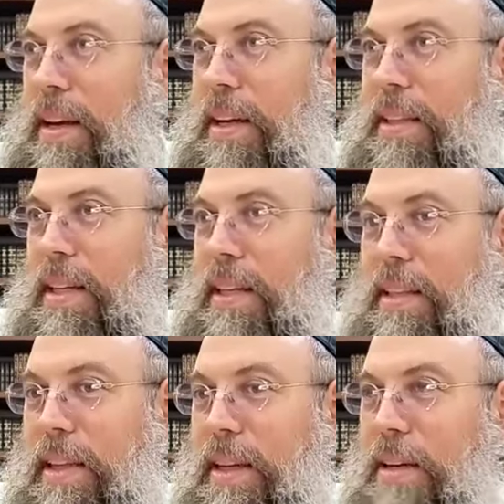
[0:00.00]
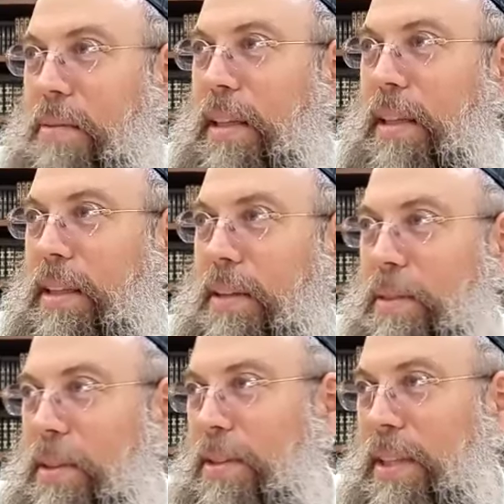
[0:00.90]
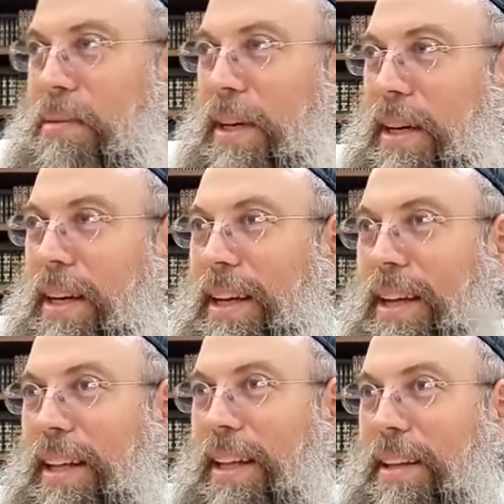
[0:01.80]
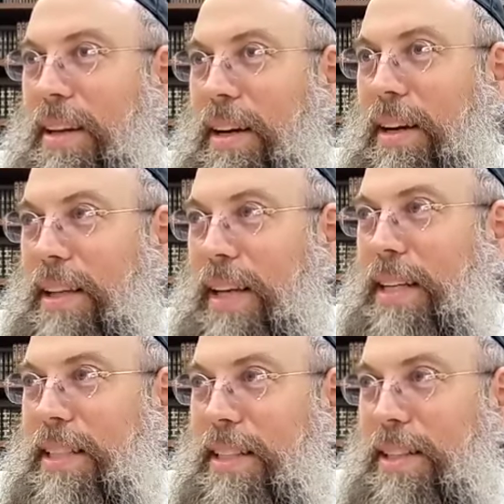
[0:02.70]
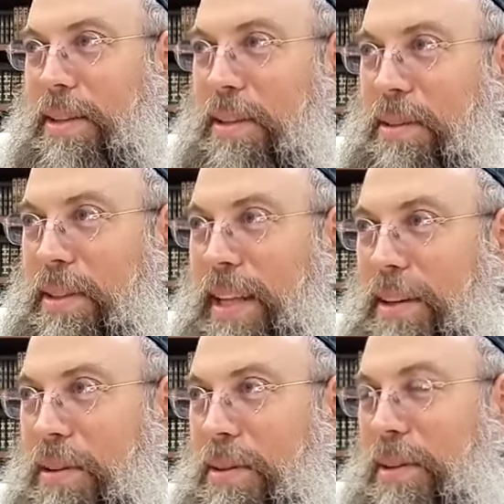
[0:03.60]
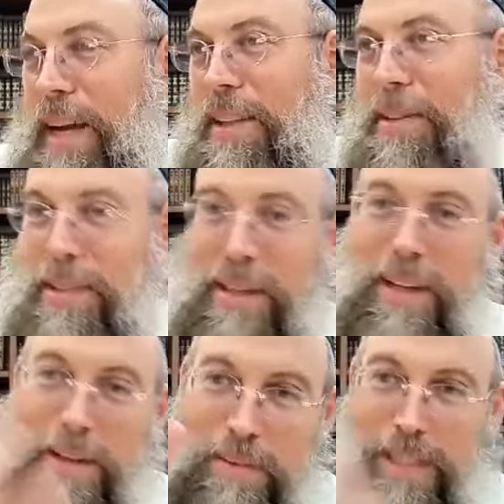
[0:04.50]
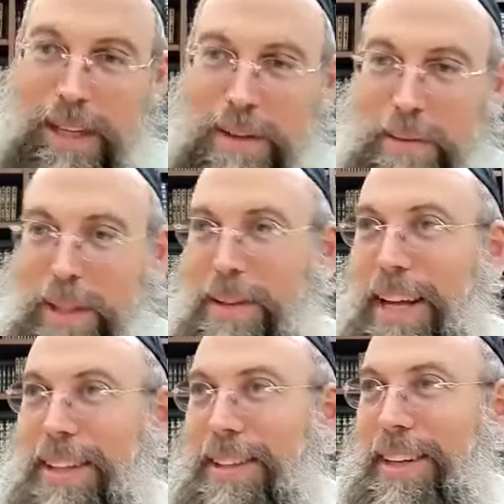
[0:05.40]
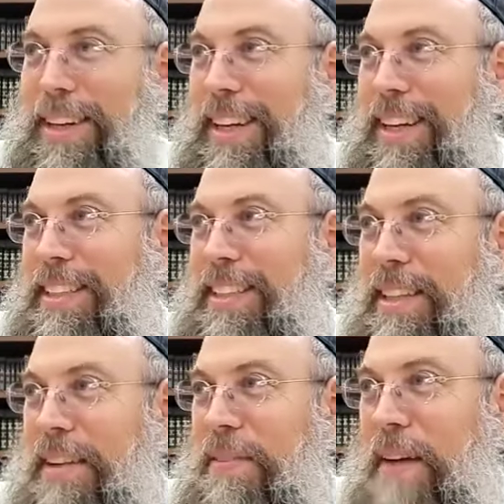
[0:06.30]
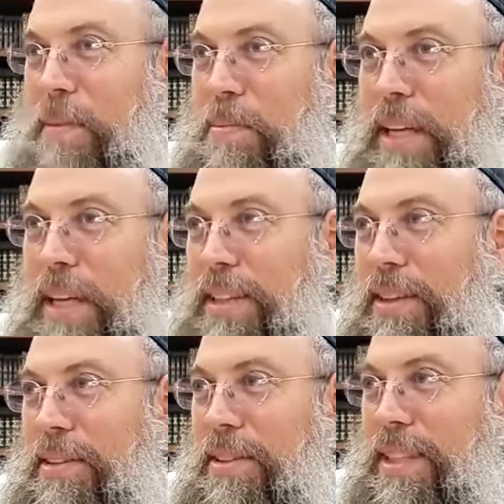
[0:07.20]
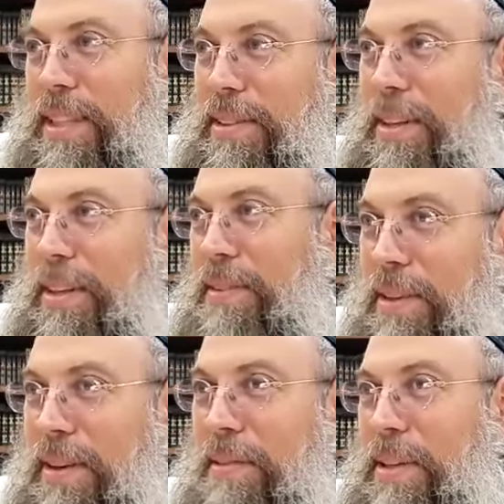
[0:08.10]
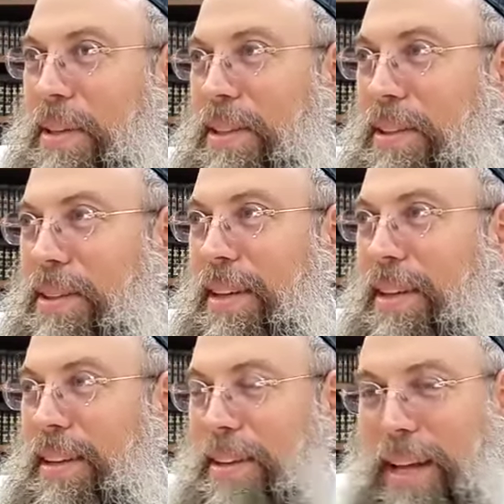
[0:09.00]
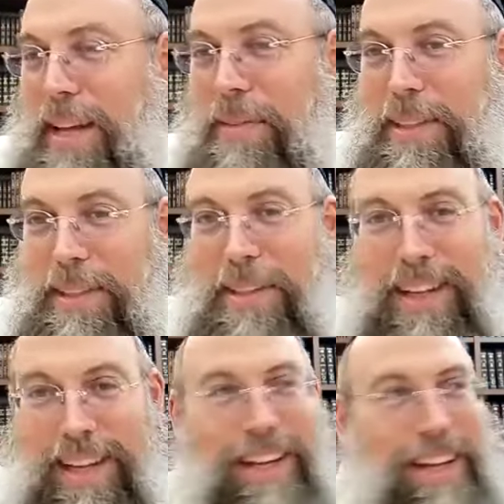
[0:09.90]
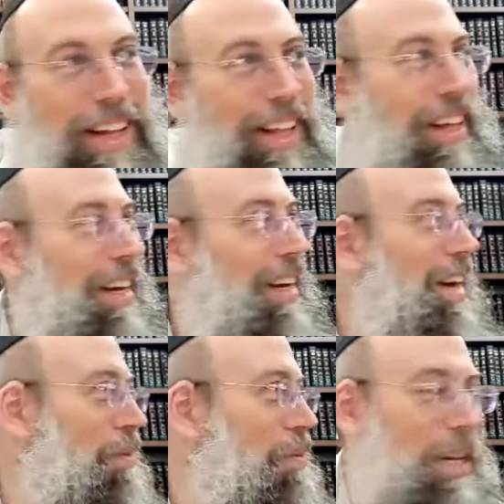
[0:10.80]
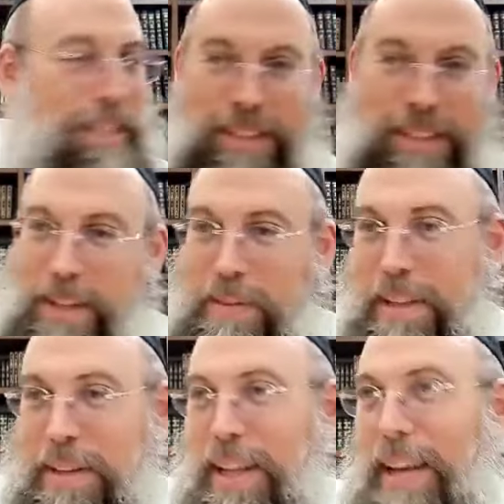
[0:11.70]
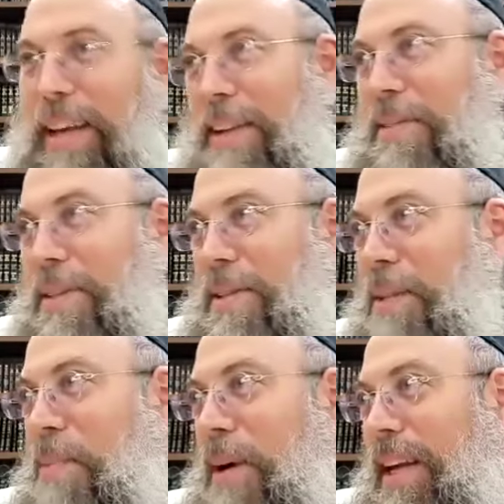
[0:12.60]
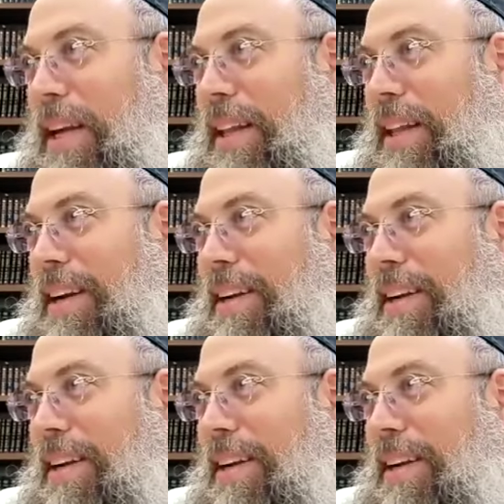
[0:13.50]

it says uh, relatives go this way, uh, guests go go through that door. So, yeah, it, it went through that door. They said if you have a present, go through this door. If you don't have a present, go, go that way. So he, he didn't have a present, so he went to that anyways in the parking lot.